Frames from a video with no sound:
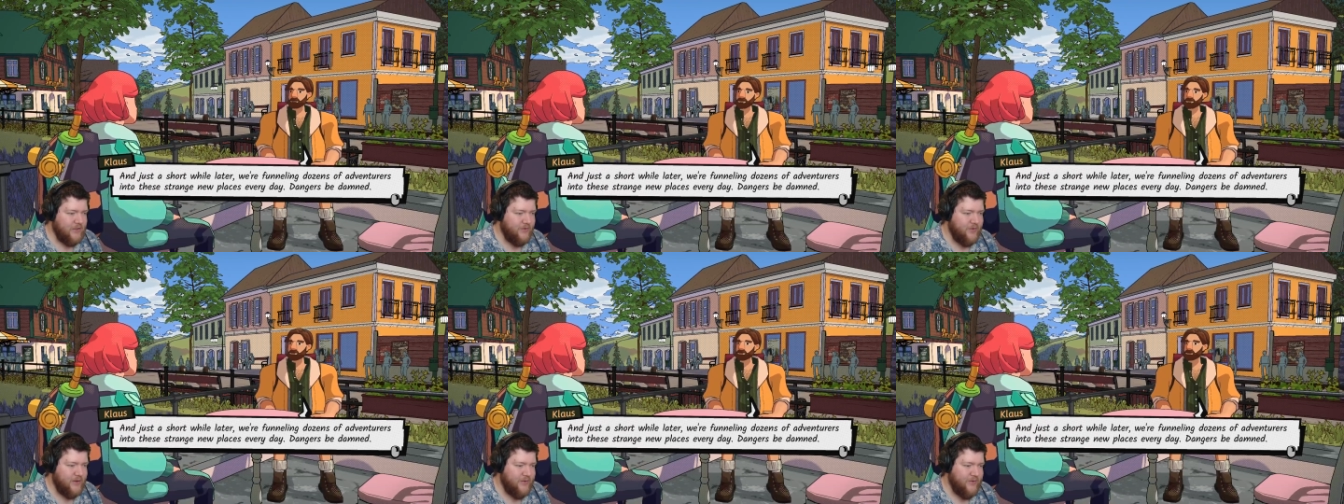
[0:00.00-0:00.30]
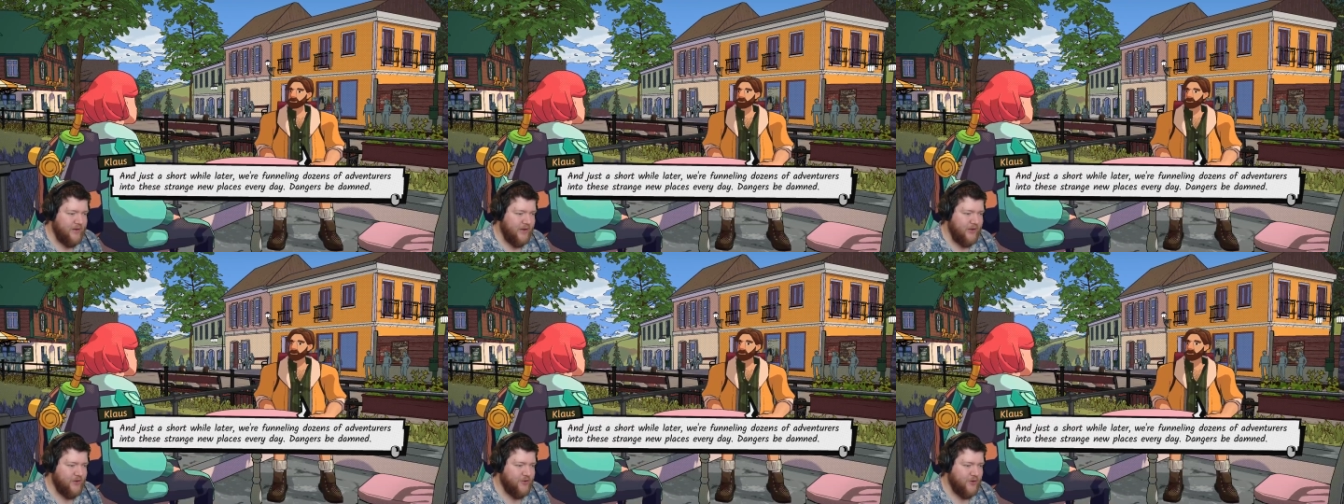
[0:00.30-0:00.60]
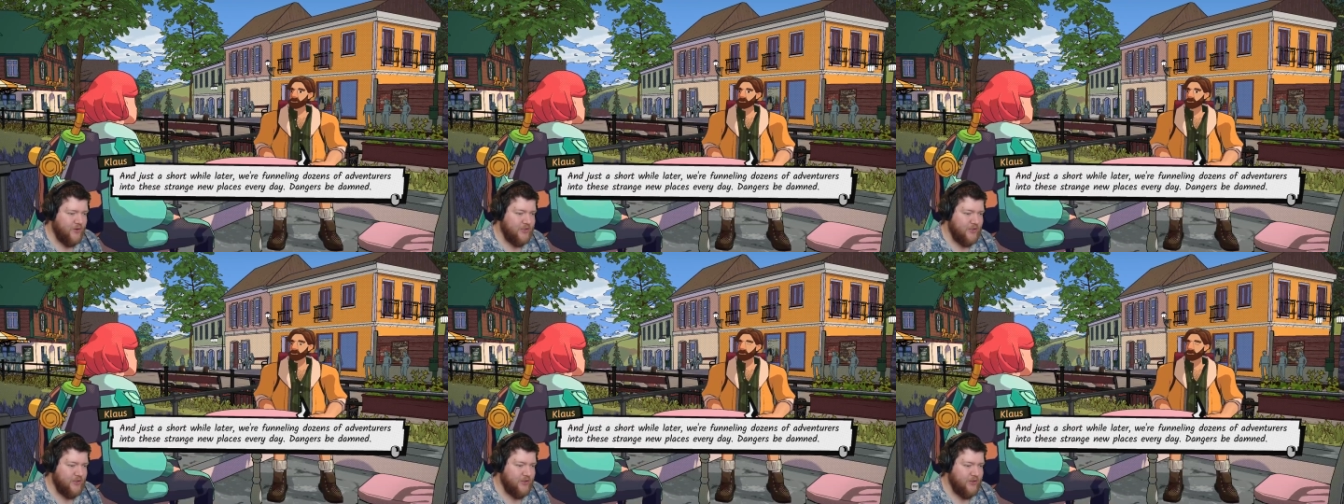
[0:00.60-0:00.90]
of
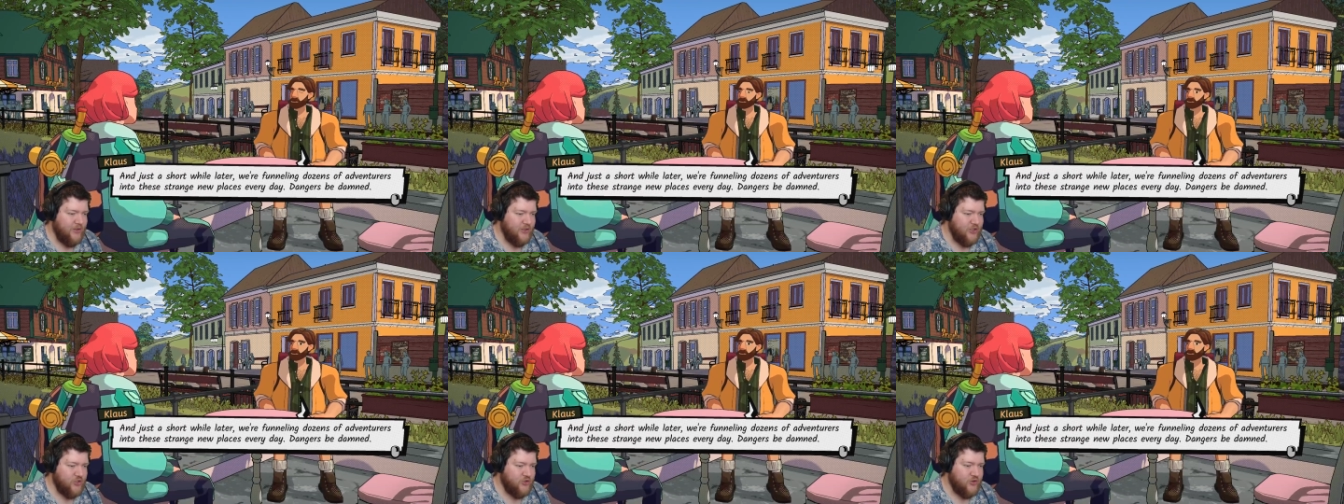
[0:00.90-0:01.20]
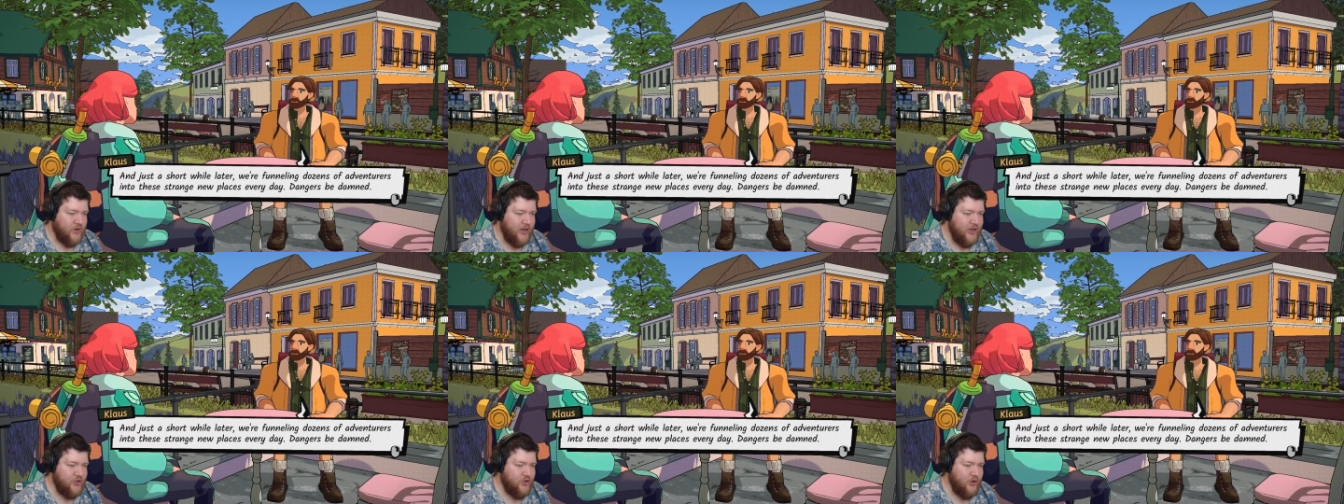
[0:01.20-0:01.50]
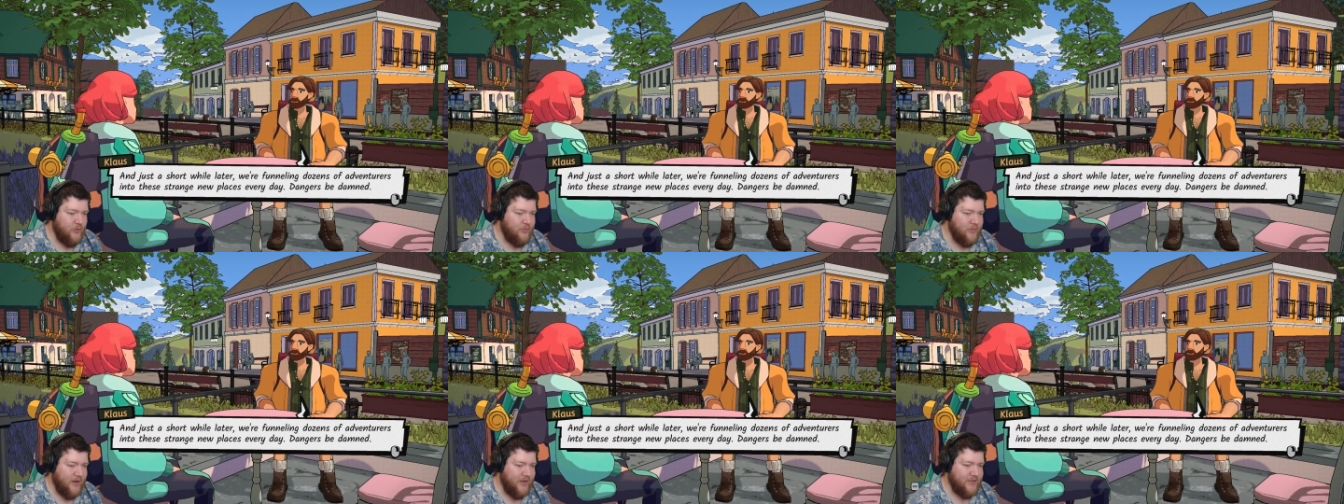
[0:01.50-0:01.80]
adventurers into these strange
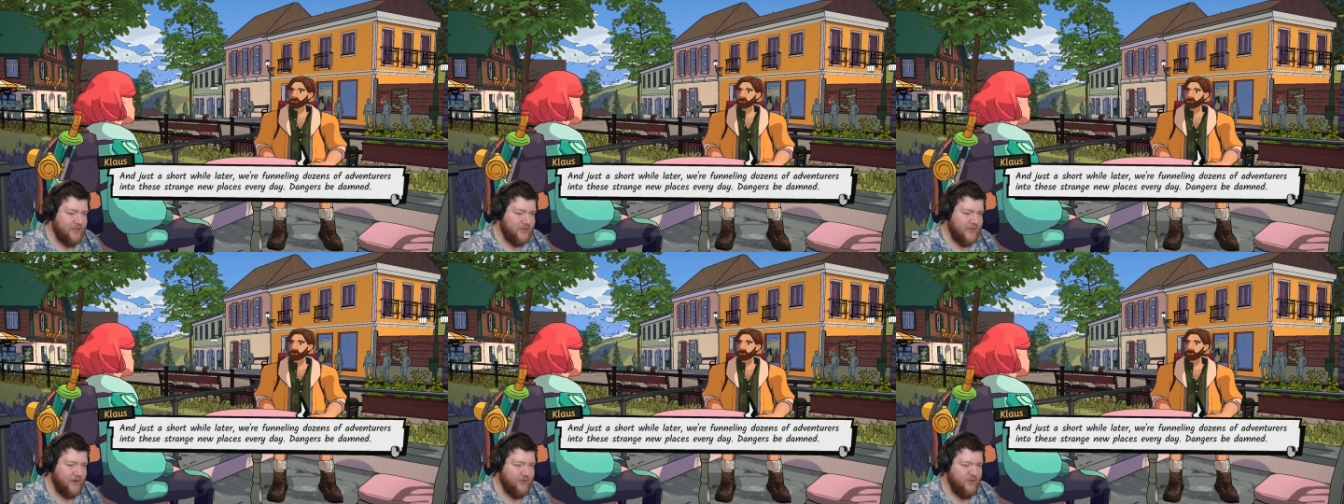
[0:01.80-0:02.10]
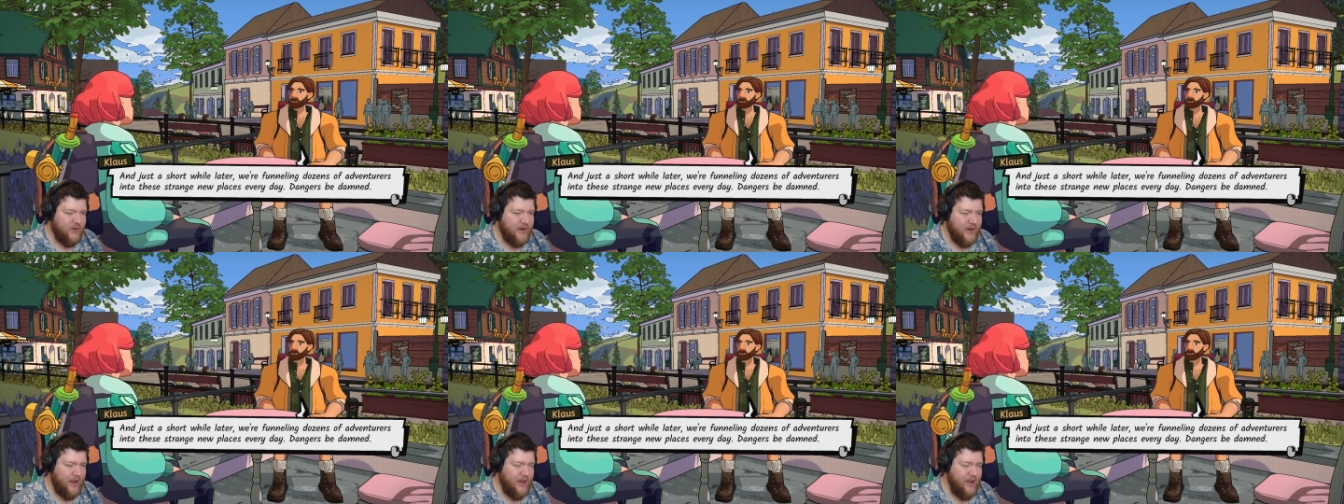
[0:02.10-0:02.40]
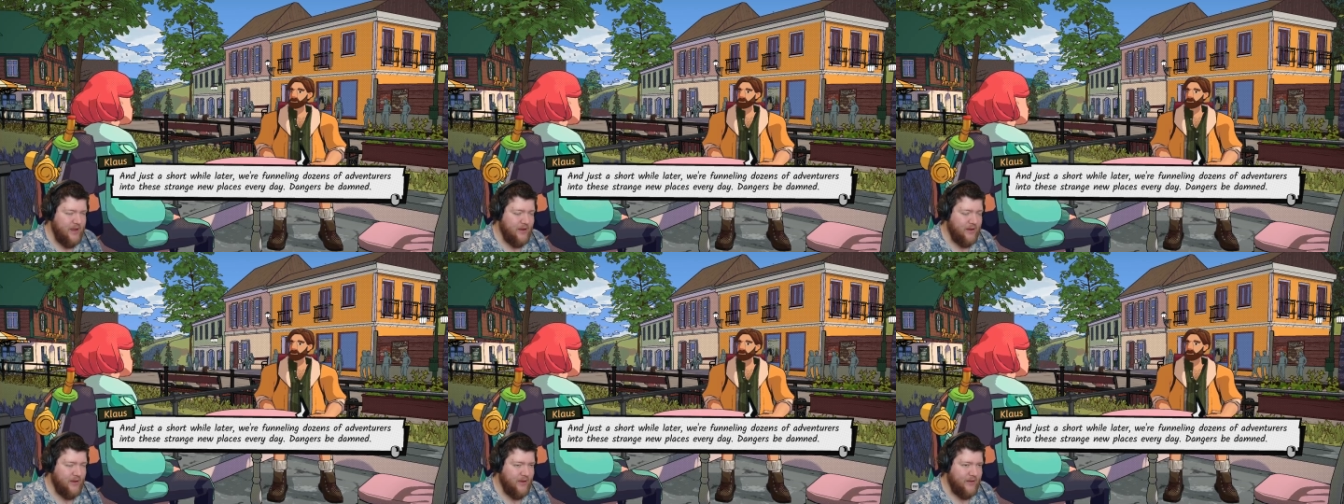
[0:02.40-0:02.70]
new places every
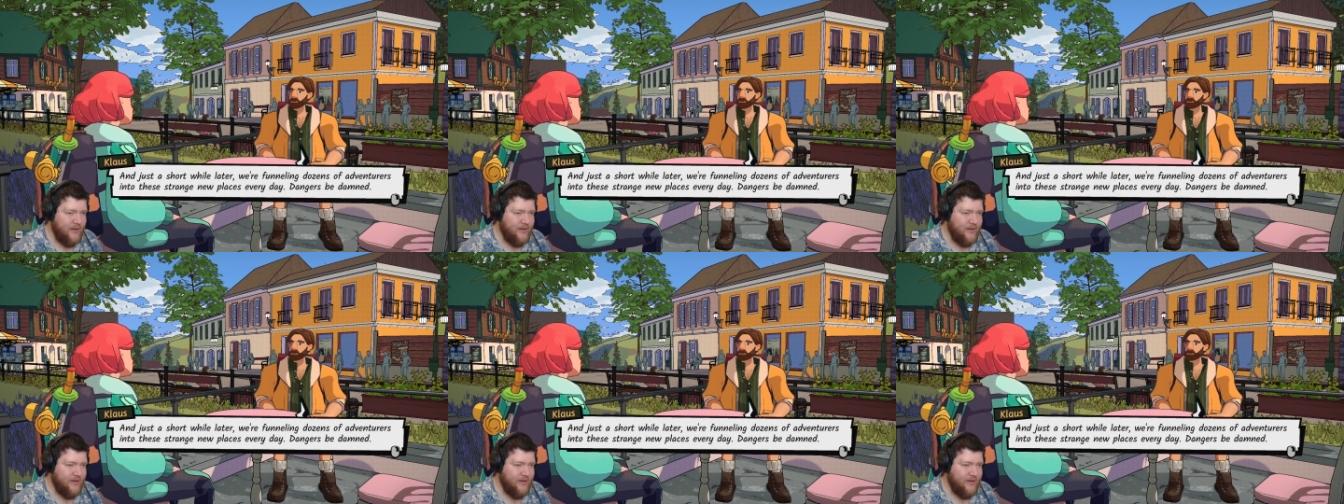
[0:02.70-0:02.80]
day.